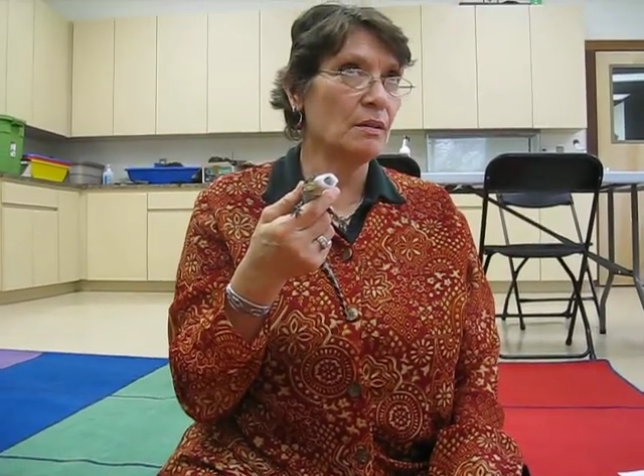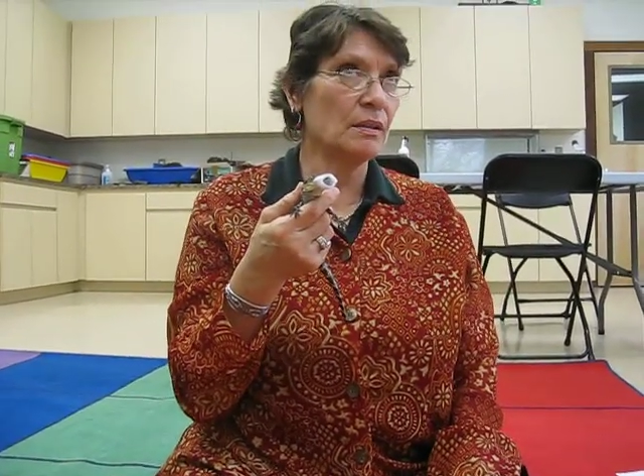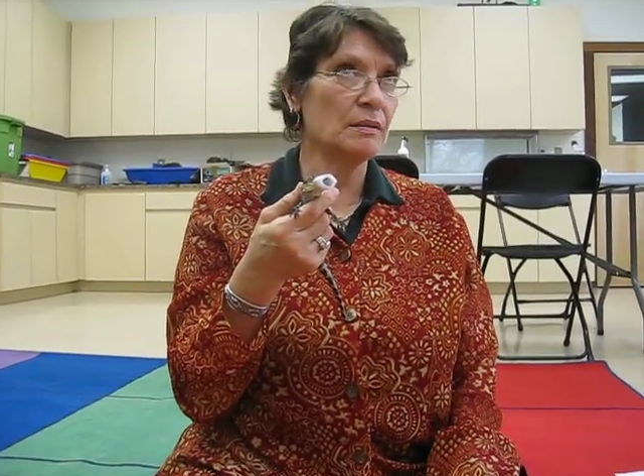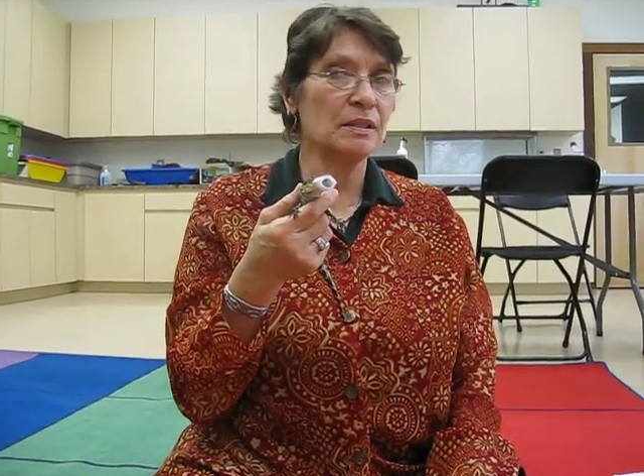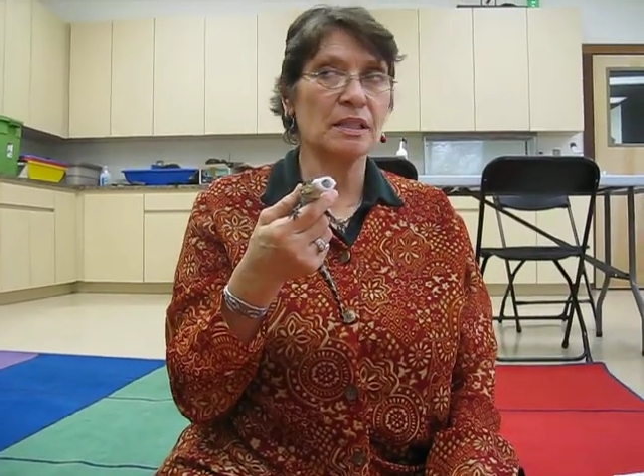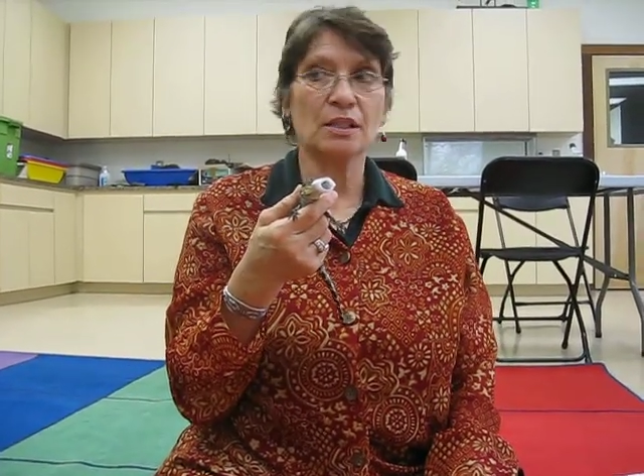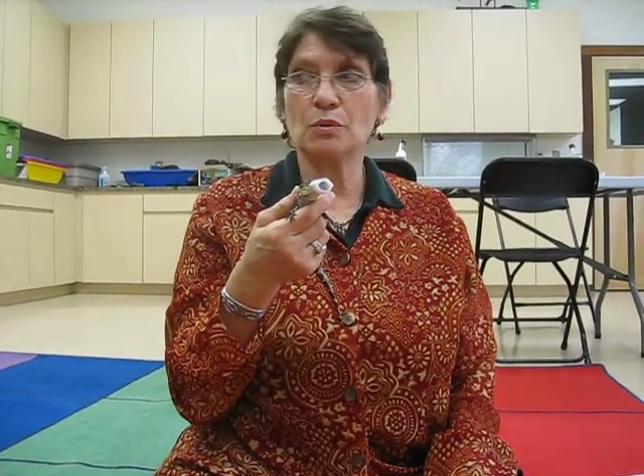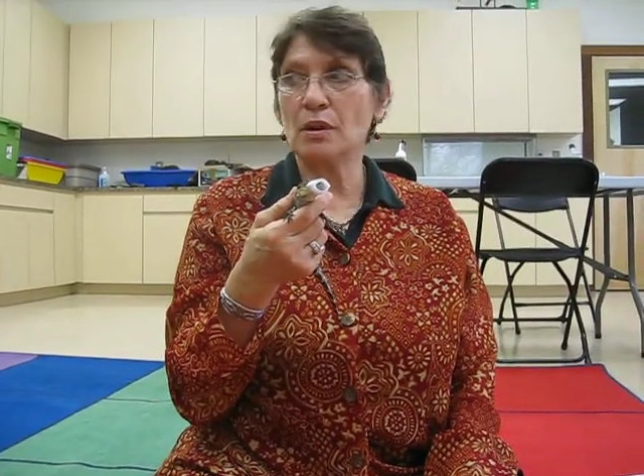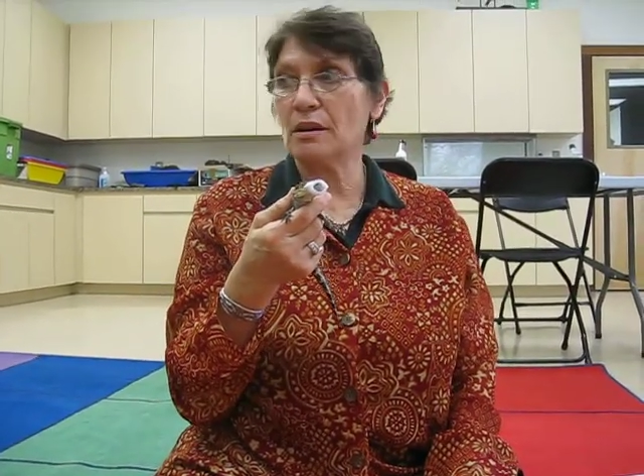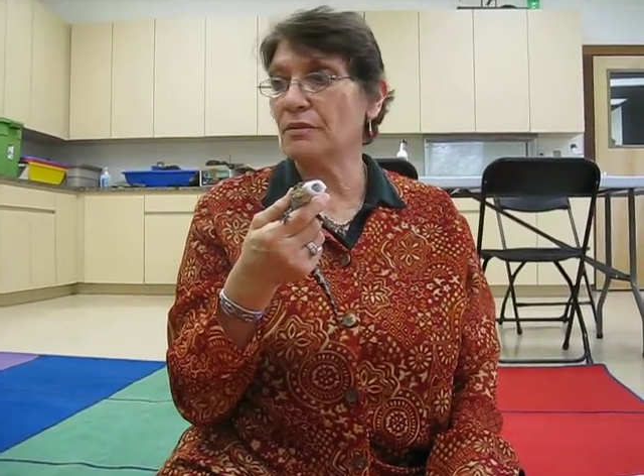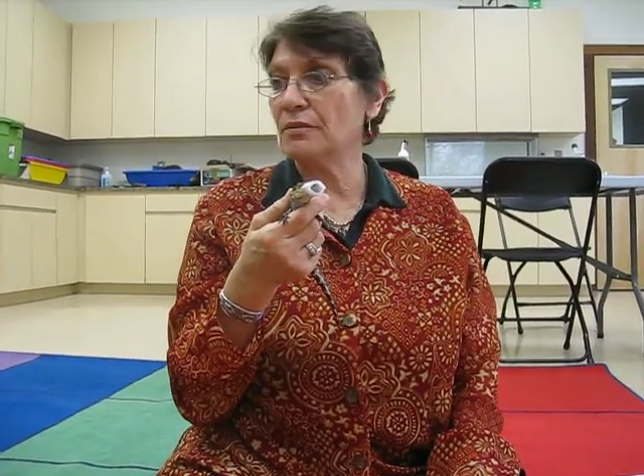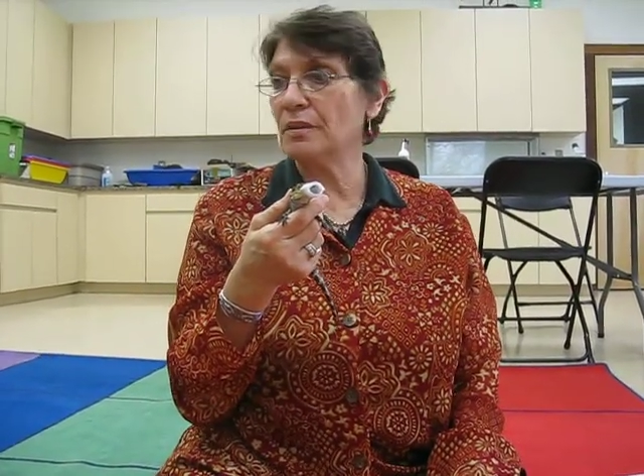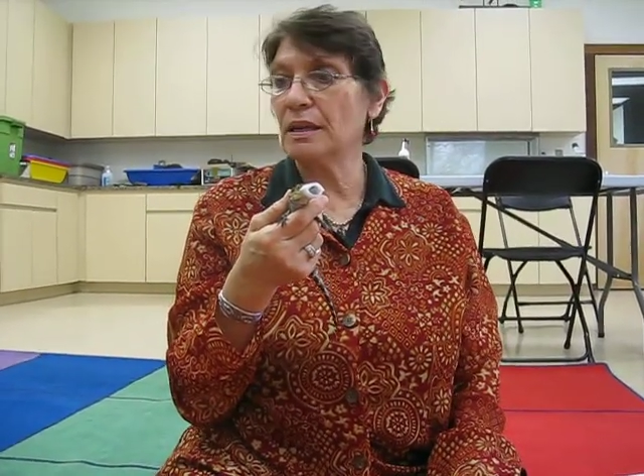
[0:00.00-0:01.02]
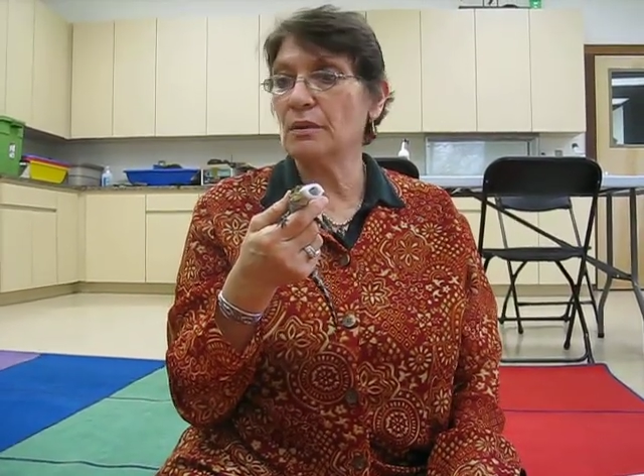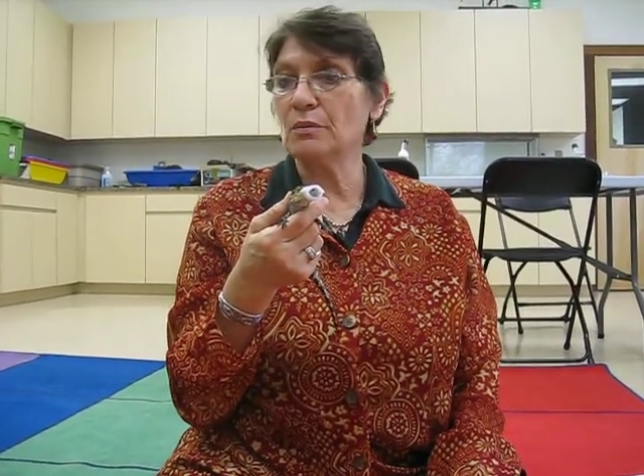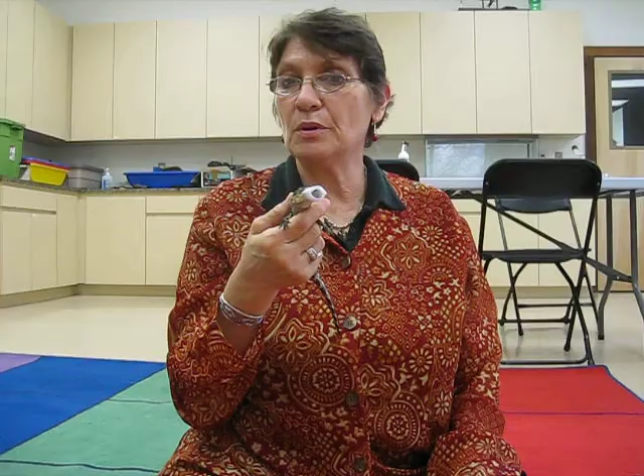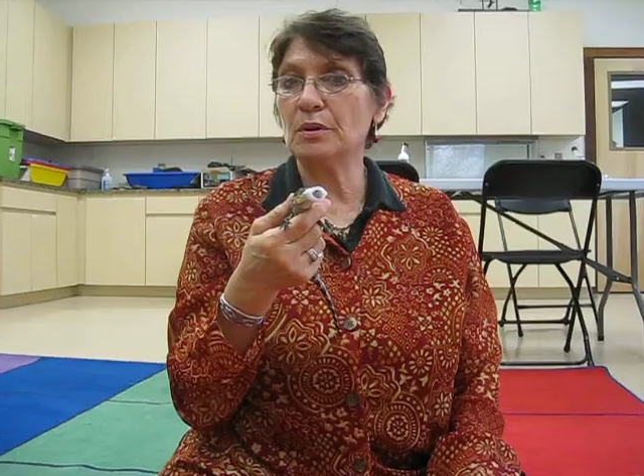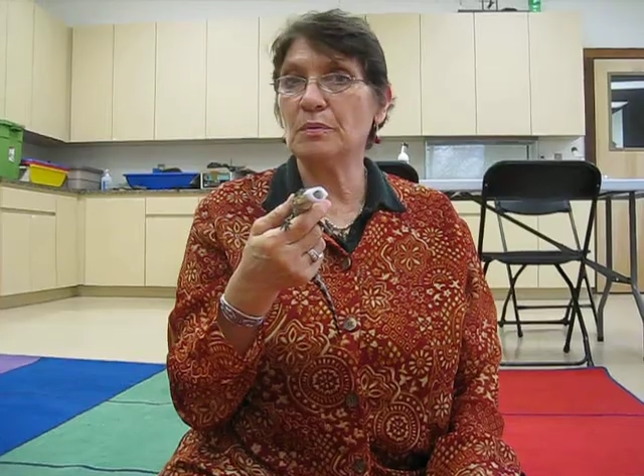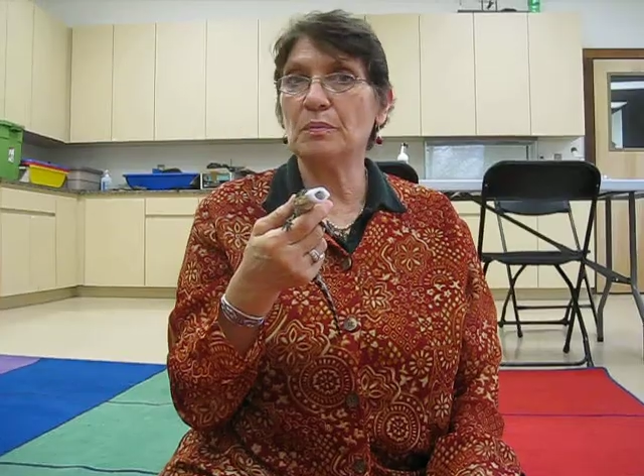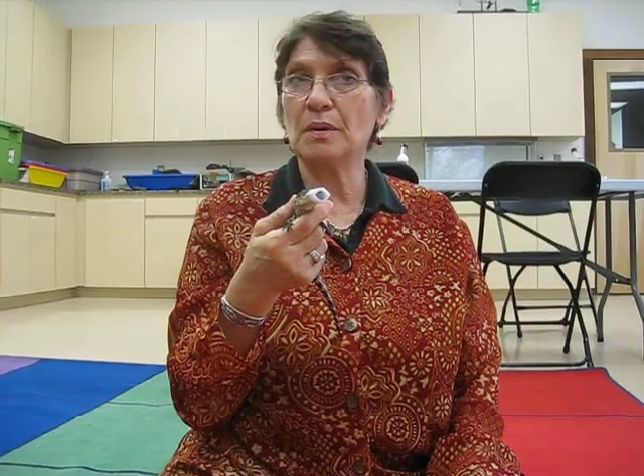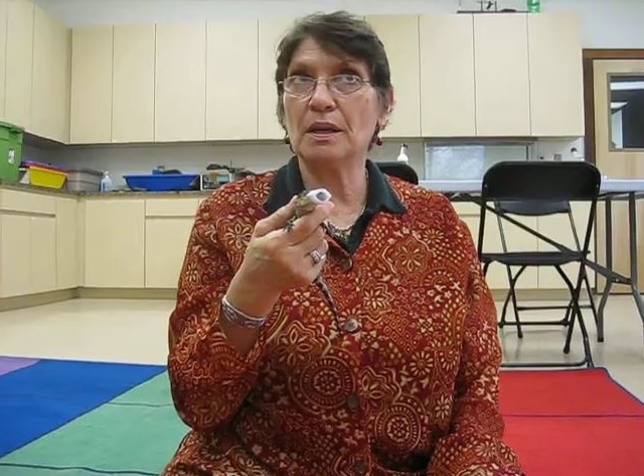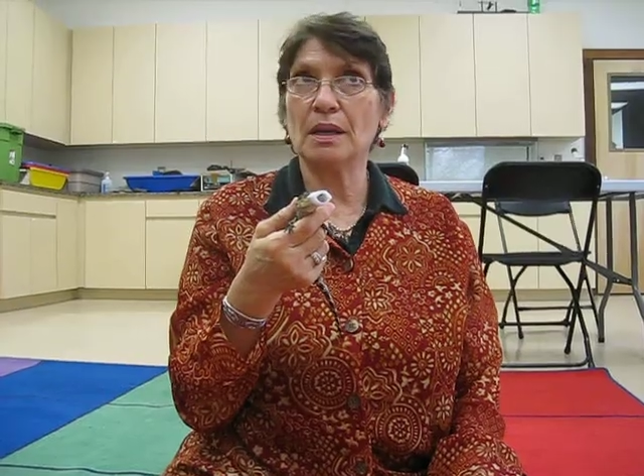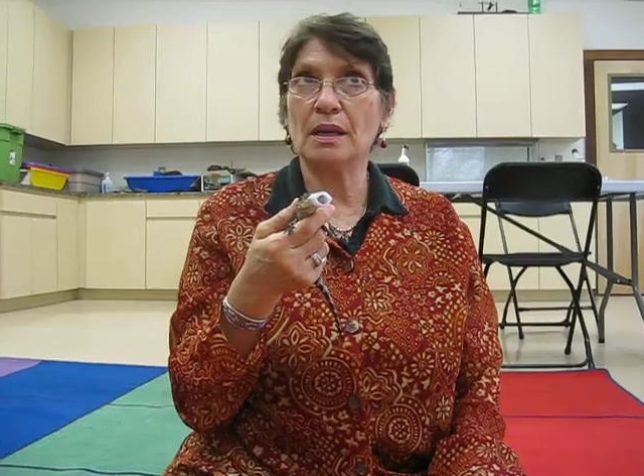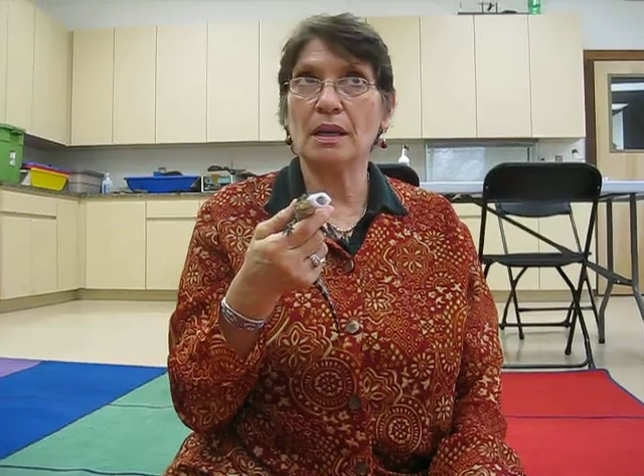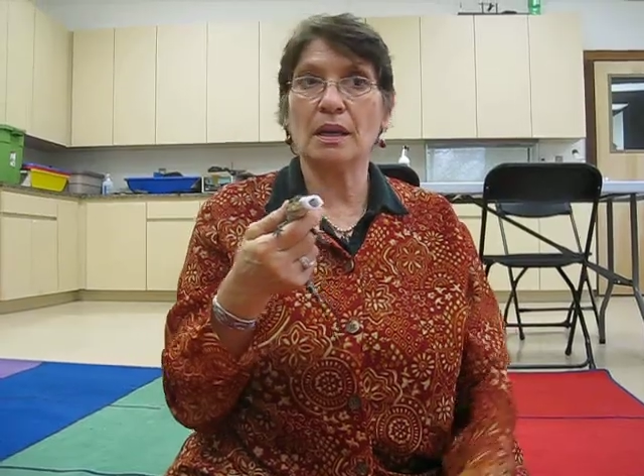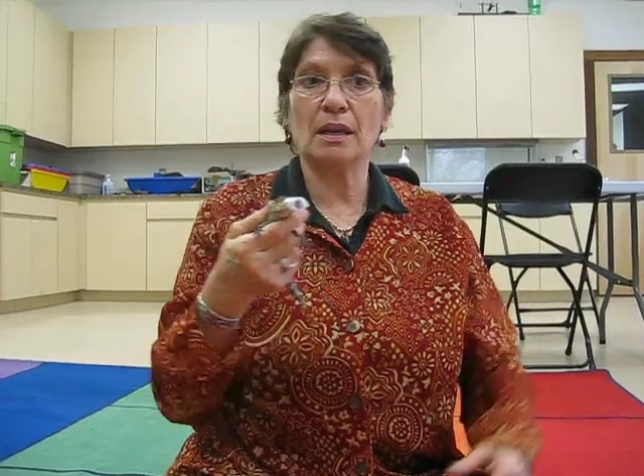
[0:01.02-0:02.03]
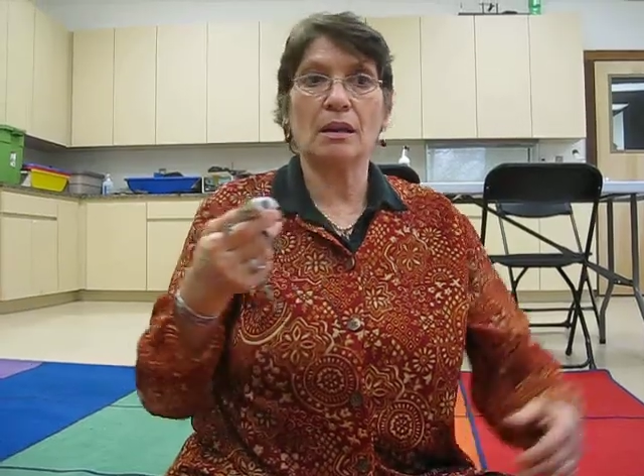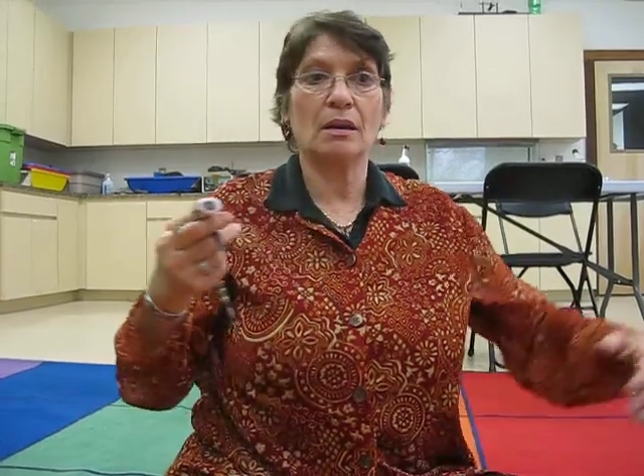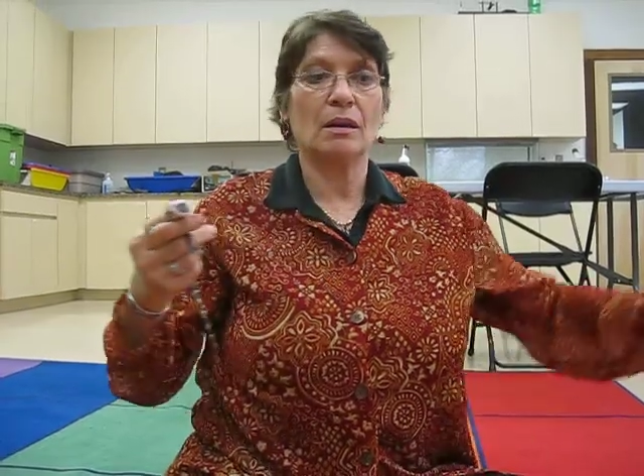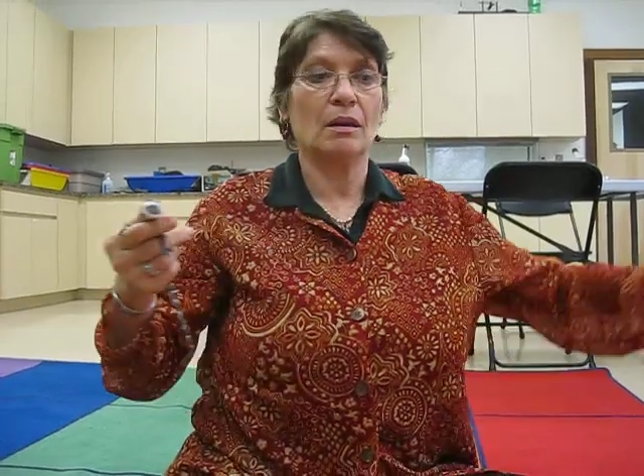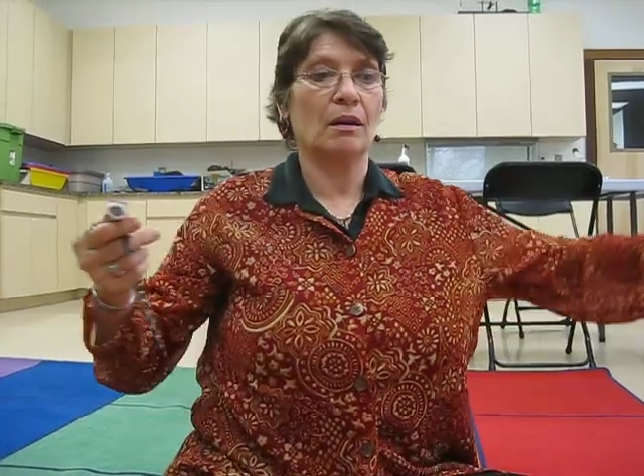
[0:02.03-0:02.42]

let's say 12 feet would be